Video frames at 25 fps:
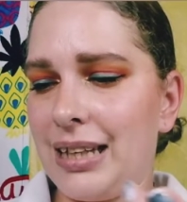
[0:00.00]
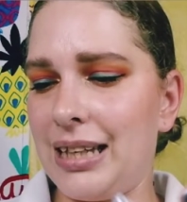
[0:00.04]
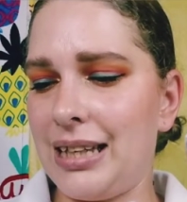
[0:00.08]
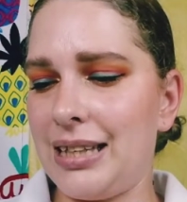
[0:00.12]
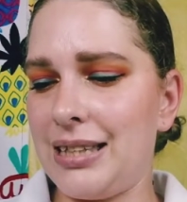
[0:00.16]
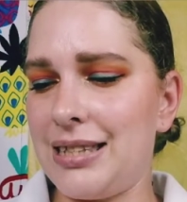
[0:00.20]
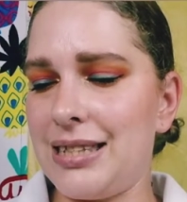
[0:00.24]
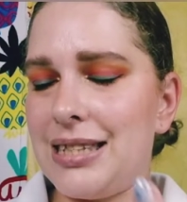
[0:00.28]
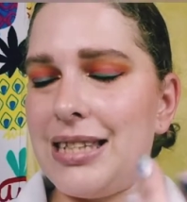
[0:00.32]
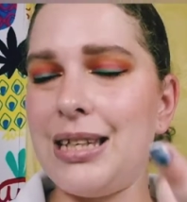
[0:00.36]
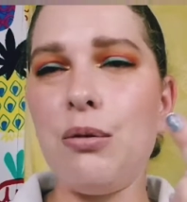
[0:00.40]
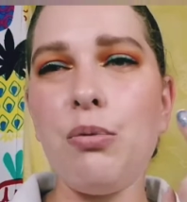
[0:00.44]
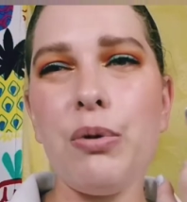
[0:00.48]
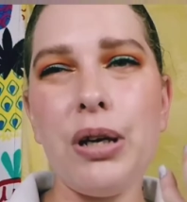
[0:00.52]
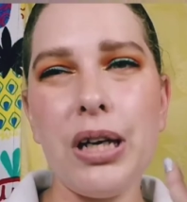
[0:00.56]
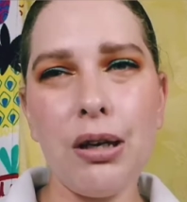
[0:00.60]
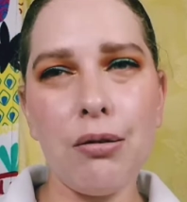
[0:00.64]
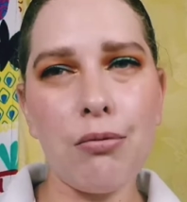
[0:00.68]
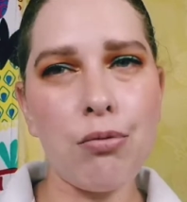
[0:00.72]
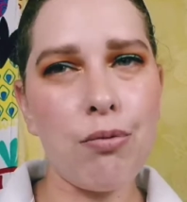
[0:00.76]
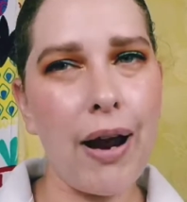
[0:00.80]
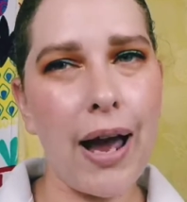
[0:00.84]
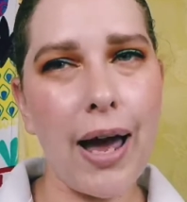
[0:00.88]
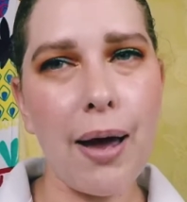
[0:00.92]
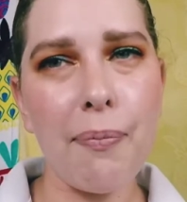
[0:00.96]
seaweed
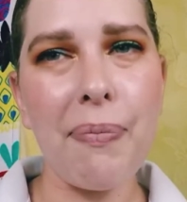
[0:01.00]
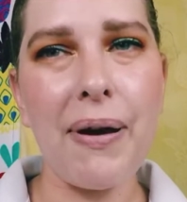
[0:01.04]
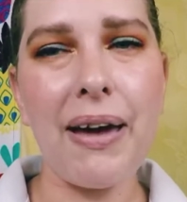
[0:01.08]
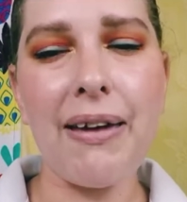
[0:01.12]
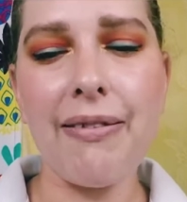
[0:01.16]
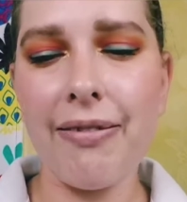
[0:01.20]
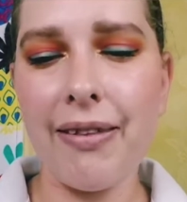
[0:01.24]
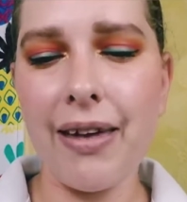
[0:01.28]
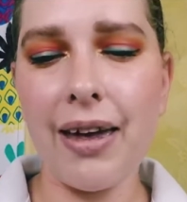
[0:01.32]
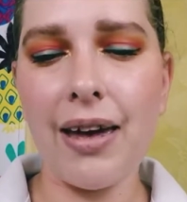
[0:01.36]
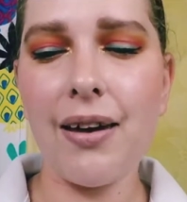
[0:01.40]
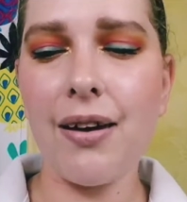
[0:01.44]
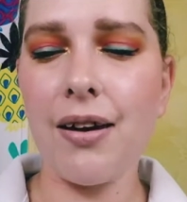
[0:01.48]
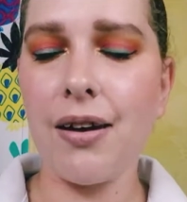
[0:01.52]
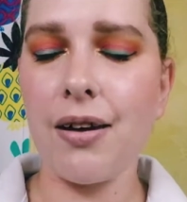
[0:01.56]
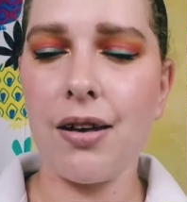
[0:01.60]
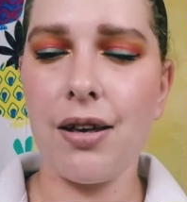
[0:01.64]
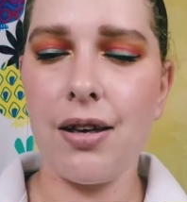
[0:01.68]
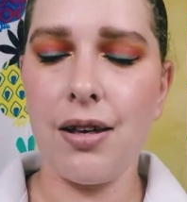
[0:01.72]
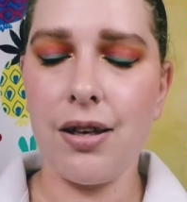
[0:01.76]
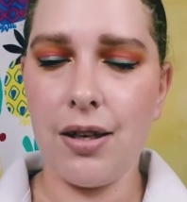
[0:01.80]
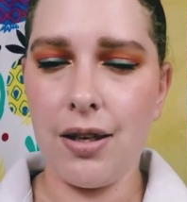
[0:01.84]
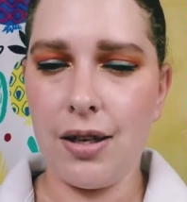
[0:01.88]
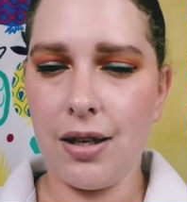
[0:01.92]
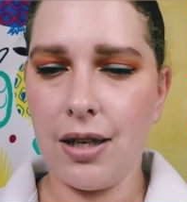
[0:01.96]
wrap, I think.
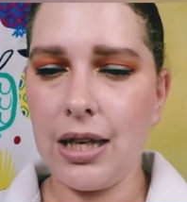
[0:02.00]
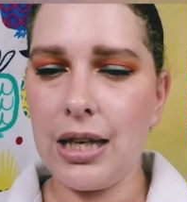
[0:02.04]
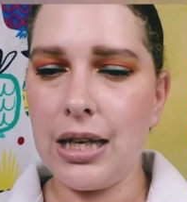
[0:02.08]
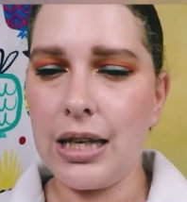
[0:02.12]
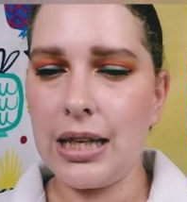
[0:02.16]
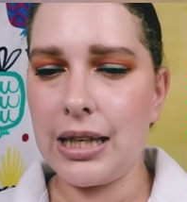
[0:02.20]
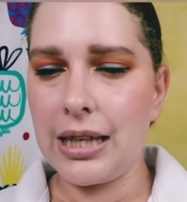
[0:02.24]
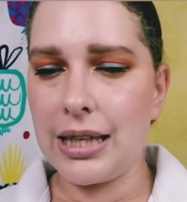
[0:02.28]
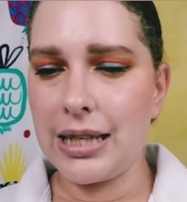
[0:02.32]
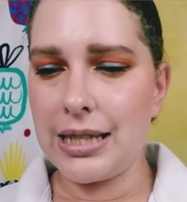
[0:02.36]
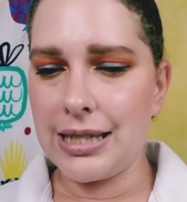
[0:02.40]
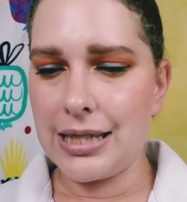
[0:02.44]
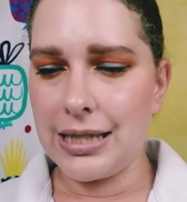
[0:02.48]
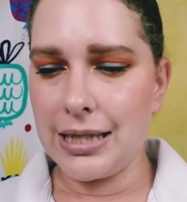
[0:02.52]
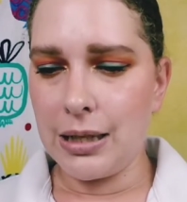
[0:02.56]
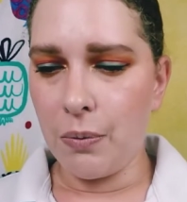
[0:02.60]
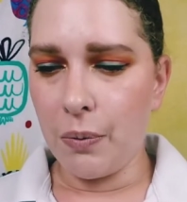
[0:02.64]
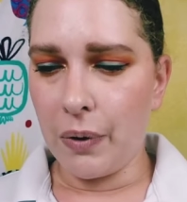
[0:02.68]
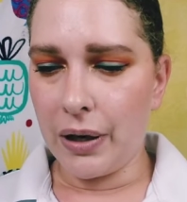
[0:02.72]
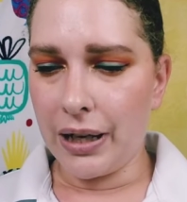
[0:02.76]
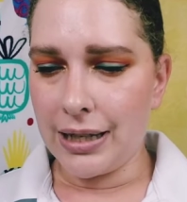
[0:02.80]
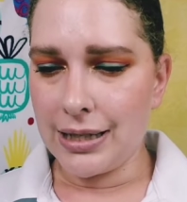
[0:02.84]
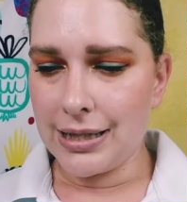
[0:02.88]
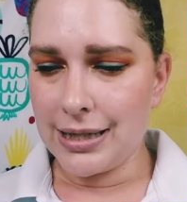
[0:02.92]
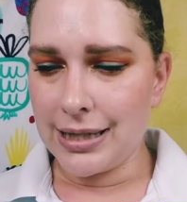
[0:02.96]
Let's see
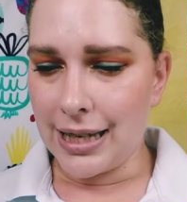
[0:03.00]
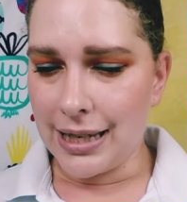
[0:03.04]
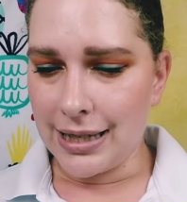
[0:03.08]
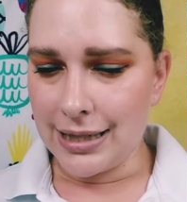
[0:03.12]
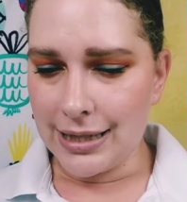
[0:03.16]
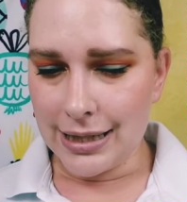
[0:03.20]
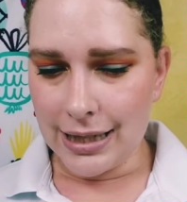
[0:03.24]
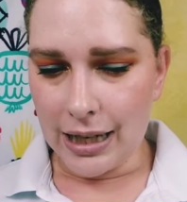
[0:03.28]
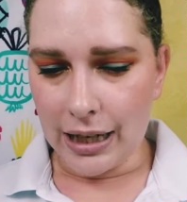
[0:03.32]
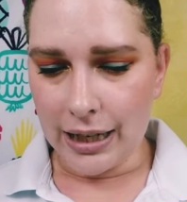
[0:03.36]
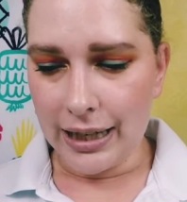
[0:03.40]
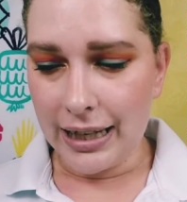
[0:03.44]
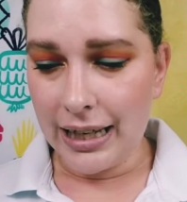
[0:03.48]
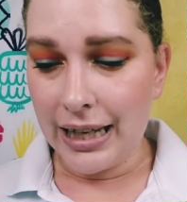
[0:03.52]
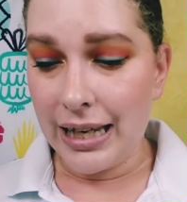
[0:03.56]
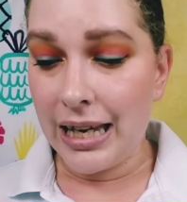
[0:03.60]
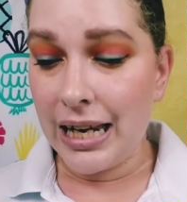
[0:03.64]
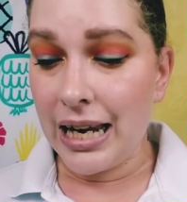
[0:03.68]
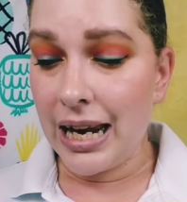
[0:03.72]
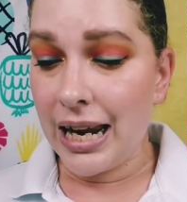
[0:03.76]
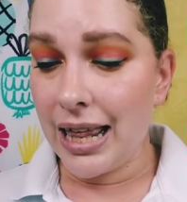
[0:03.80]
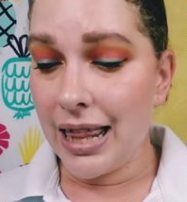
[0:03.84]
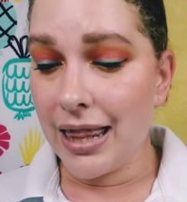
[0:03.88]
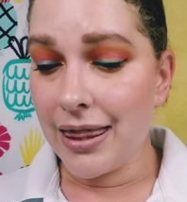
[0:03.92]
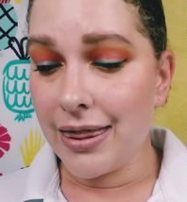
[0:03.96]
what it says
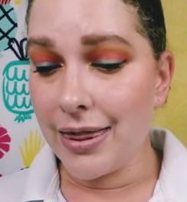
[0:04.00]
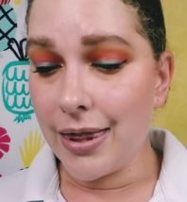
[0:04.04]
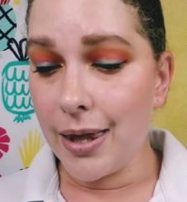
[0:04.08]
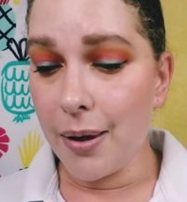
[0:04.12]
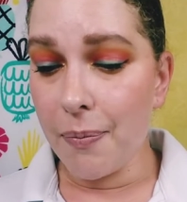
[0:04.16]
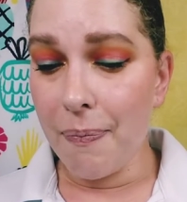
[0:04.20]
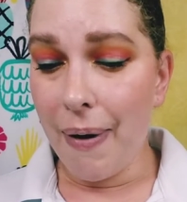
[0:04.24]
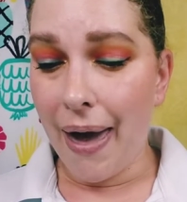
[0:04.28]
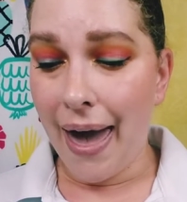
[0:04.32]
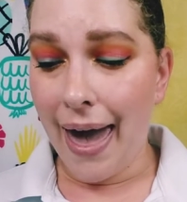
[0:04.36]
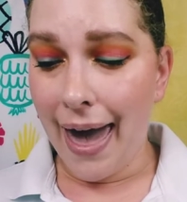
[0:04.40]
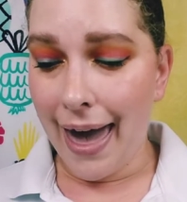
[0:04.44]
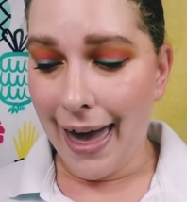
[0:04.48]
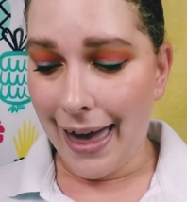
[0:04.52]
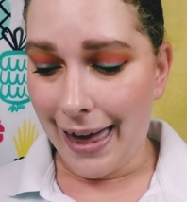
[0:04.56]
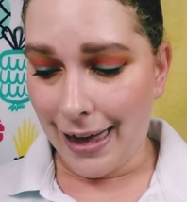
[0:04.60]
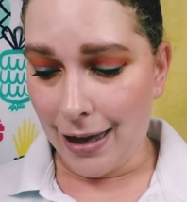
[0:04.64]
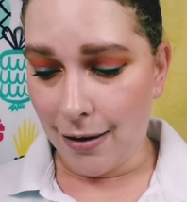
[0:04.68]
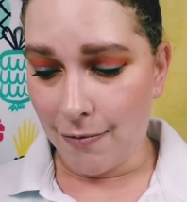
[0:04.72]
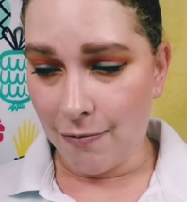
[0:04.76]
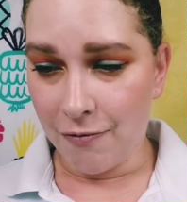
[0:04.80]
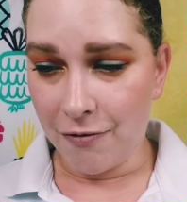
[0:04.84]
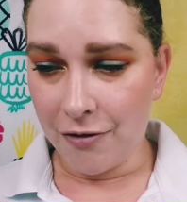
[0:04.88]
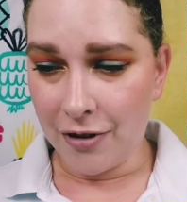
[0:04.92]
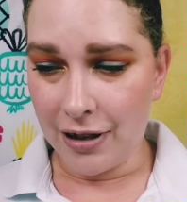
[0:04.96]
in the
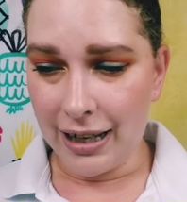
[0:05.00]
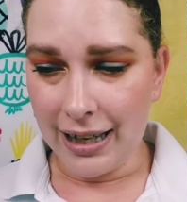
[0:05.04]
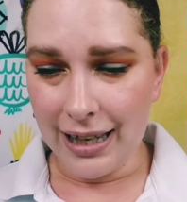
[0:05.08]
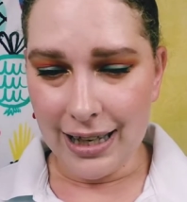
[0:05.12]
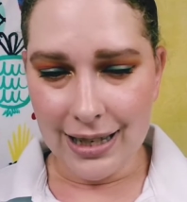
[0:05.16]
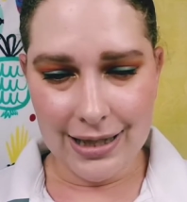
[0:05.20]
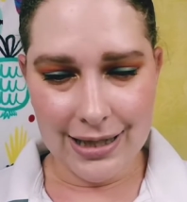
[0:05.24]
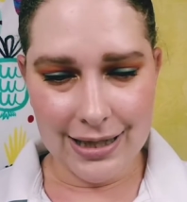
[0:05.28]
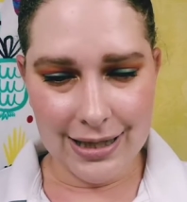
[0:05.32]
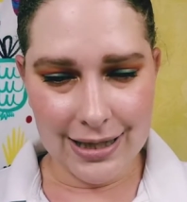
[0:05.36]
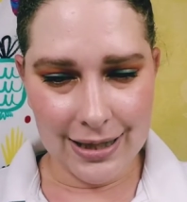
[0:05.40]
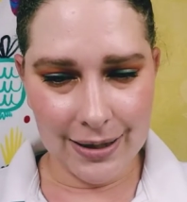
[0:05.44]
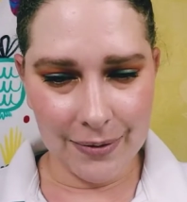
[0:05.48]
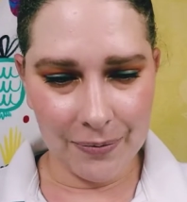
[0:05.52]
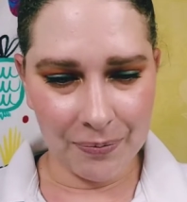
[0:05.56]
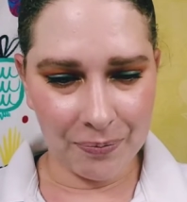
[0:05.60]
pamphlet.